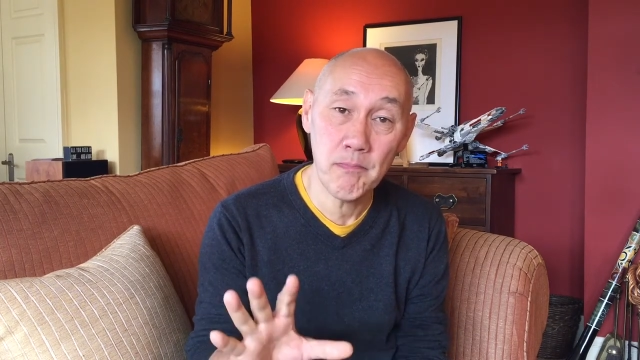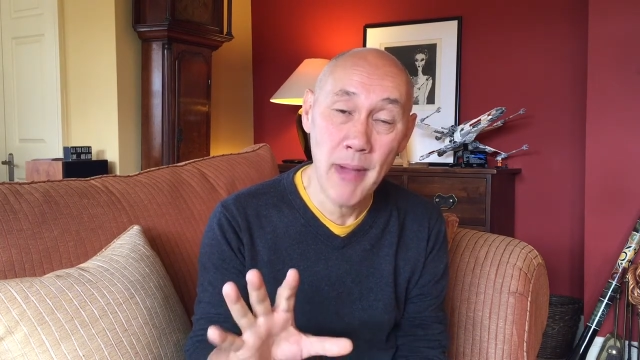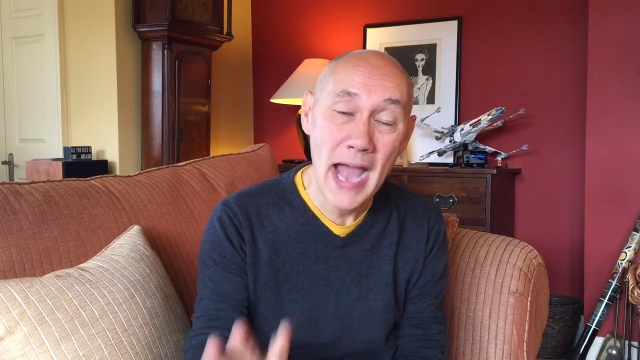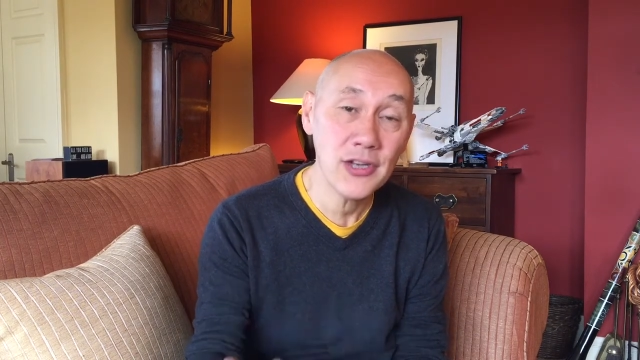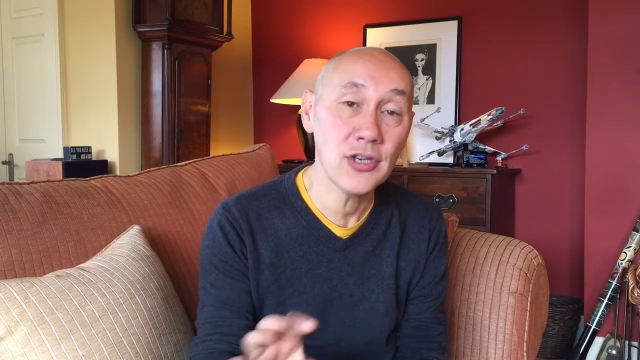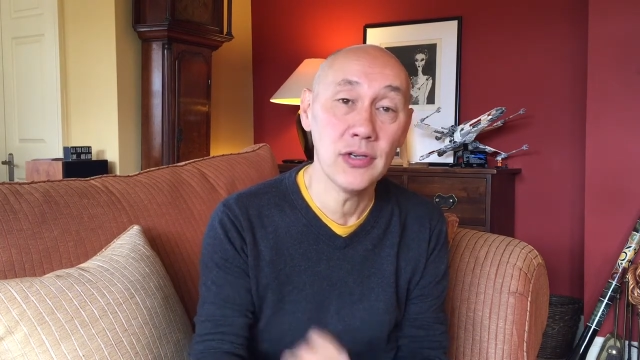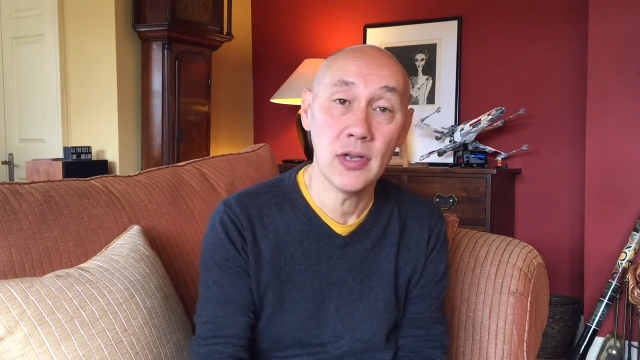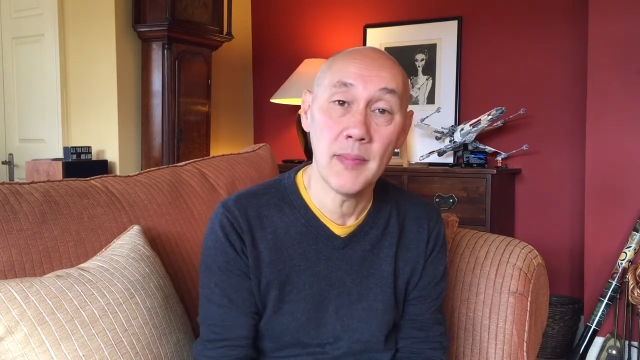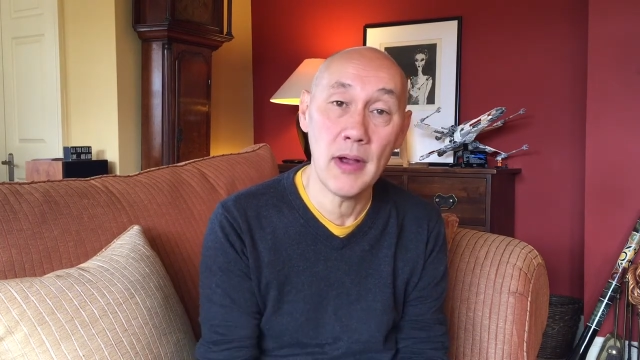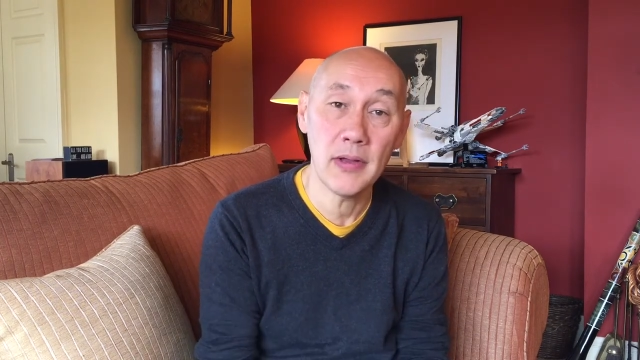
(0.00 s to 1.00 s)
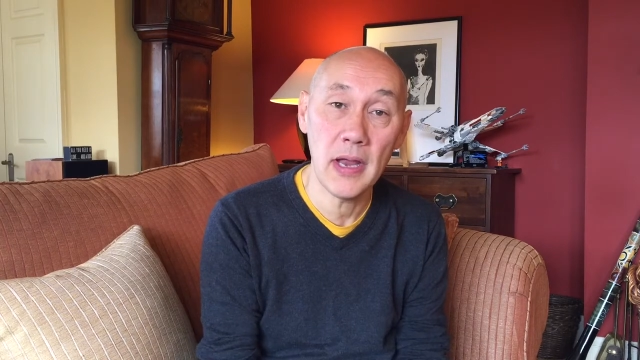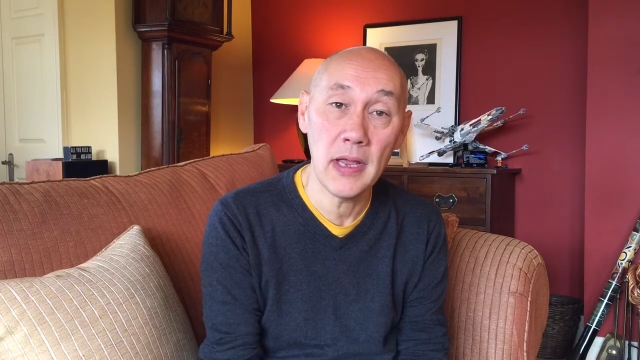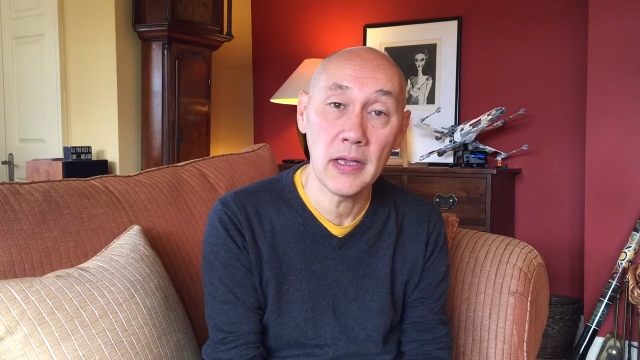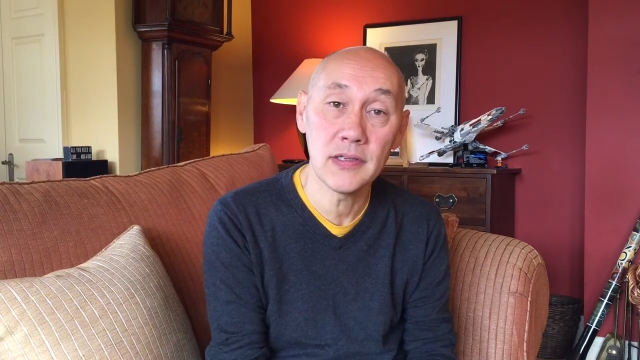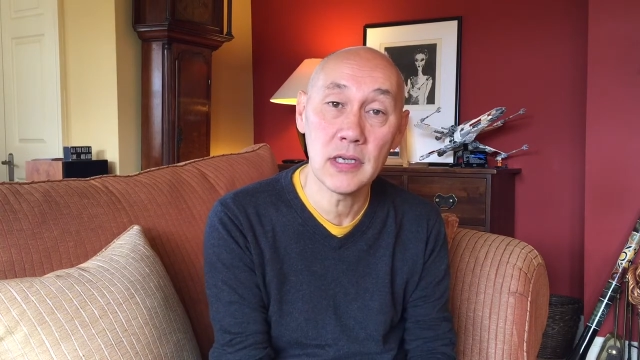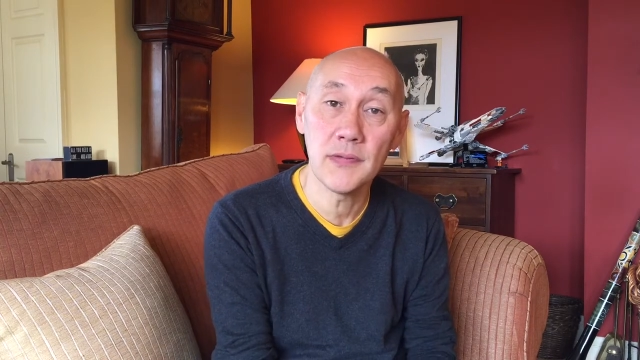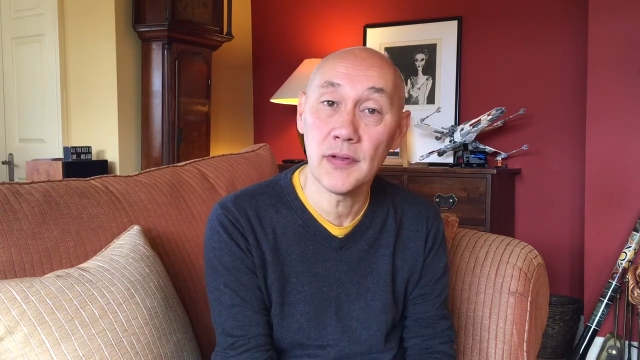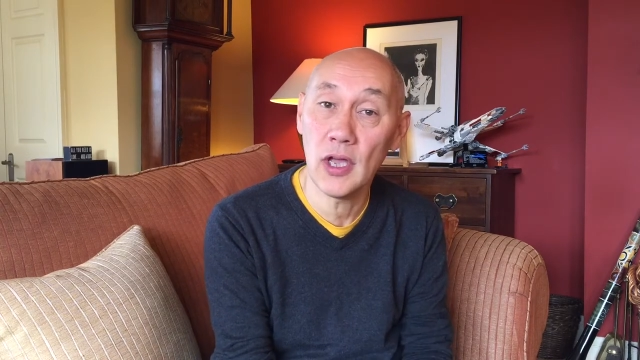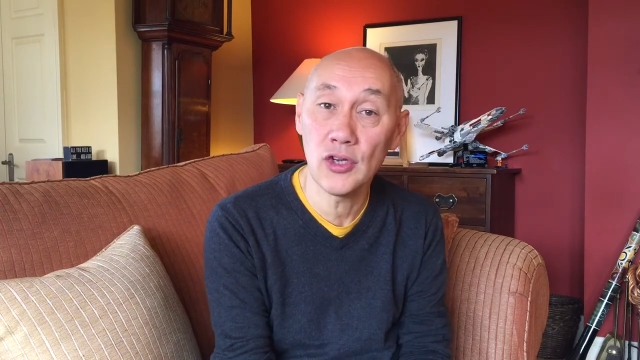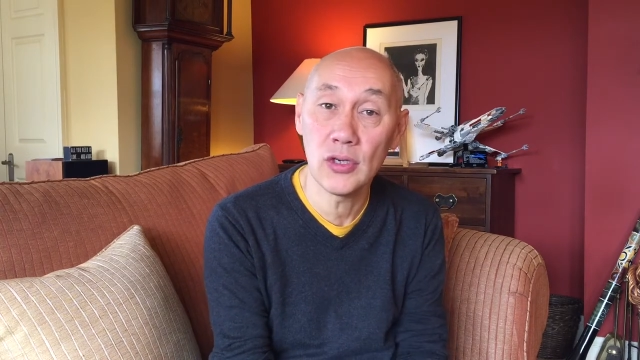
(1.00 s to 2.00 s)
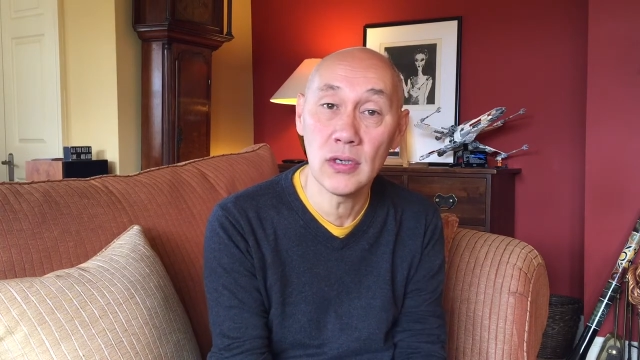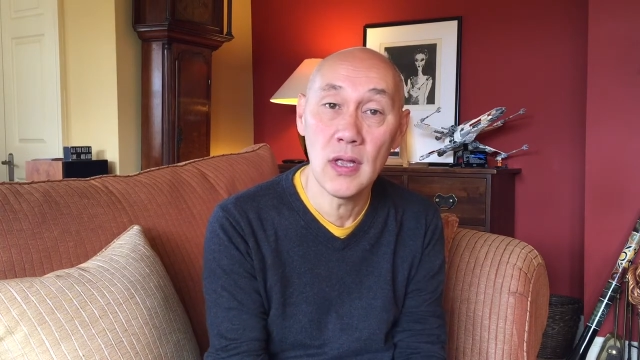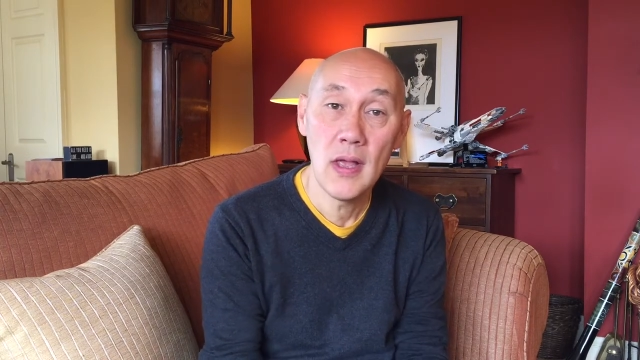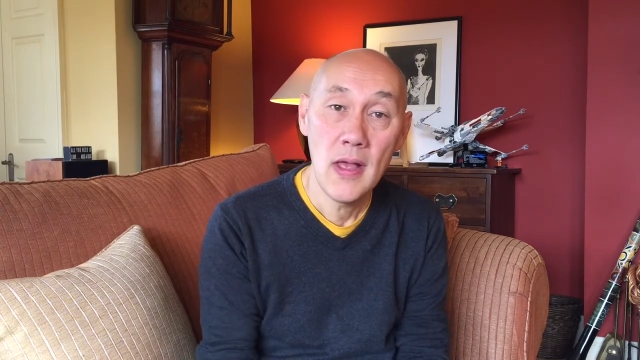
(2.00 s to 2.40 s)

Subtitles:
passionate about getting certification.